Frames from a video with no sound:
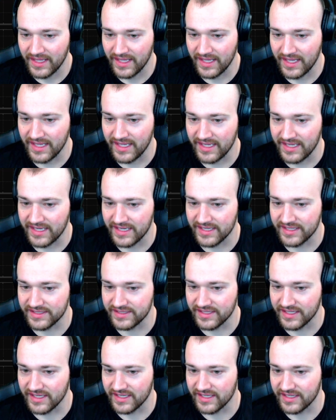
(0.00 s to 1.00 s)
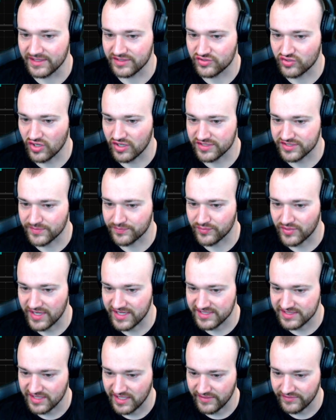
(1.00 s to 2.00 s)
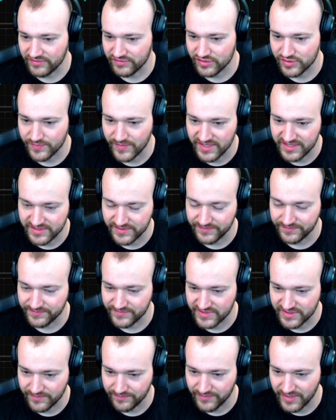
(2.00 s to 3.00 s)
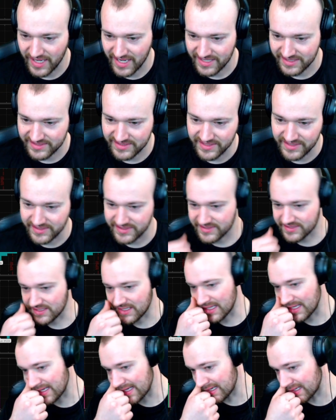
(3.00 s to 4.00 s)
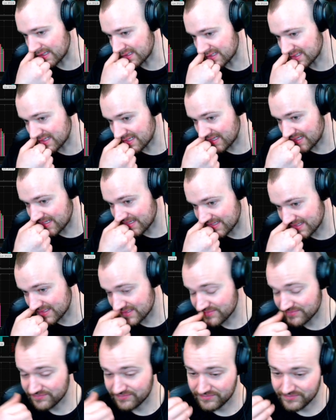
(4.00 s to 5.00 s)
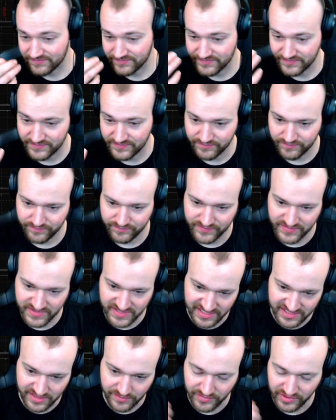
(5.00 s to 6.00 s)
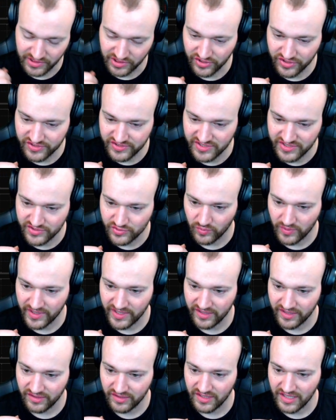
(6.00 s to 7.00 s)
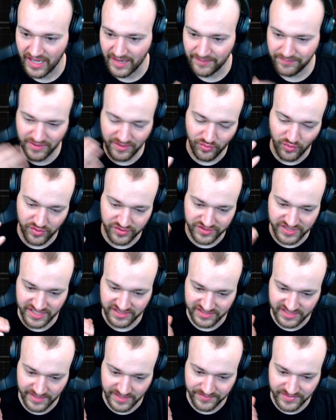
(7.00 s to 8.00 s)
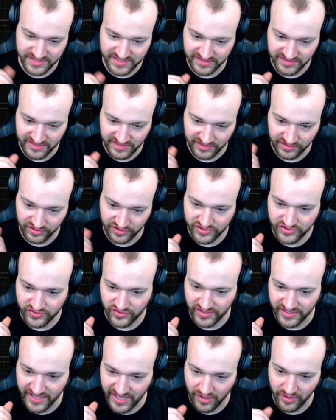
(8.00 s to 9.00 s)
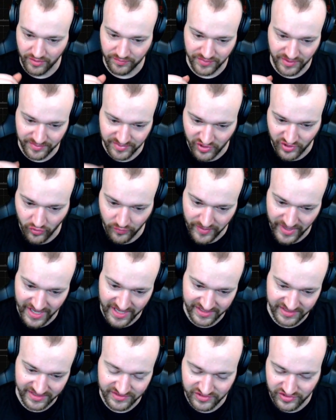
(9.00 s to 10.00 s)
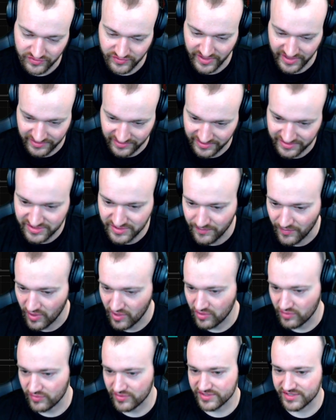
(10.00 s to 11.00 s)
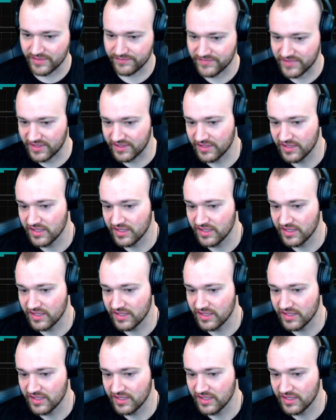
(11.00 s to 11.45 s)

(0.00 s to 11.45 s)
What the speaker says: and draw out some price levels, make some boxes, and set some alerts as well. I probably won't take the time to set the alerts right now. I'll probably go back and do that like tomorrow or something.